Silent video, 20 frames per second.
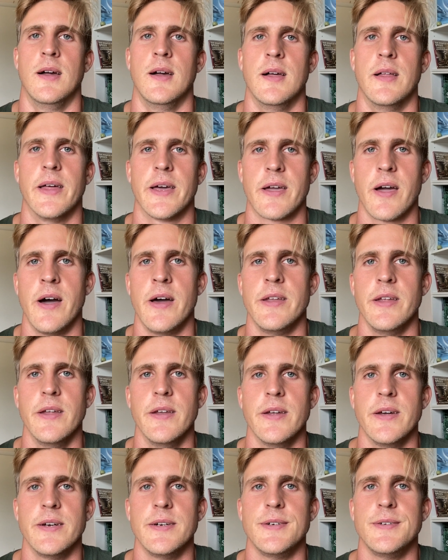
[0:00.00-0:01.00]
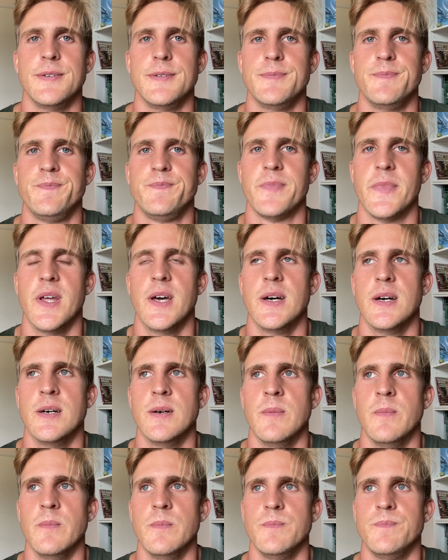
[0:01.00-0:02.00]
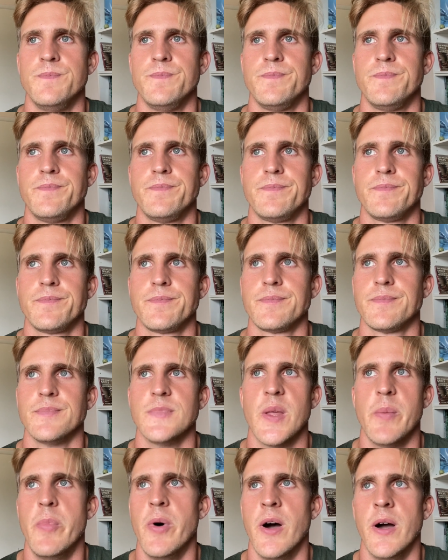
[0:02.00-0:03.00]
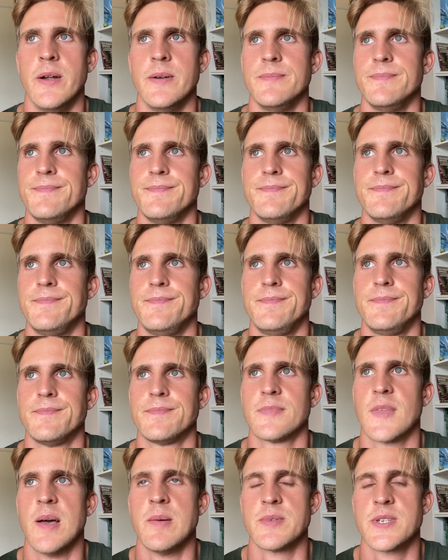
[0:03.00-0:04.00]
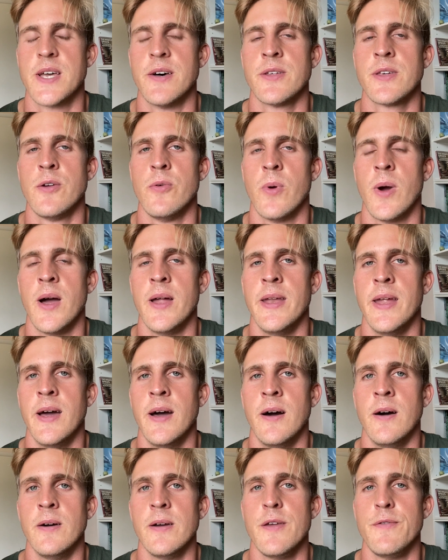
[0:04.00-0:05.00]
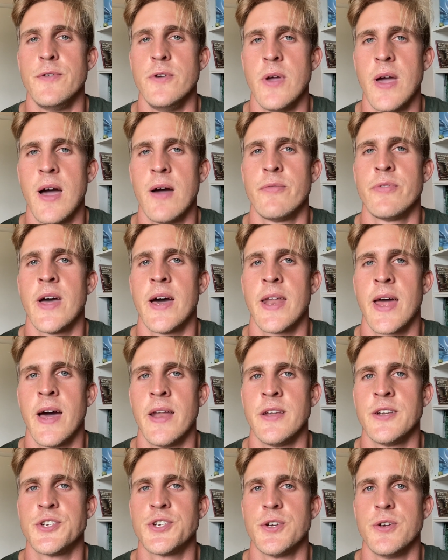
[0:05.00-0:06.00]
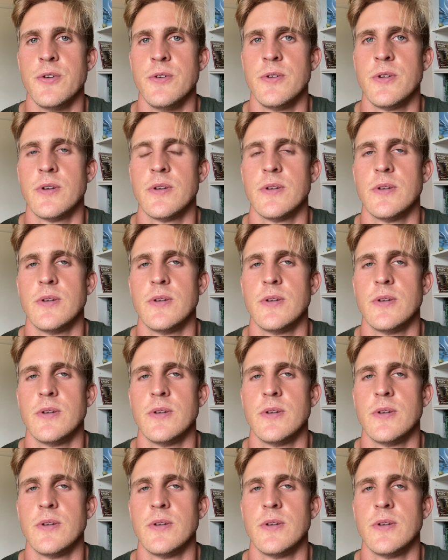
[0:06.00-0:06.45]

Like I did. But I'm telling you right now, if you have that attitude,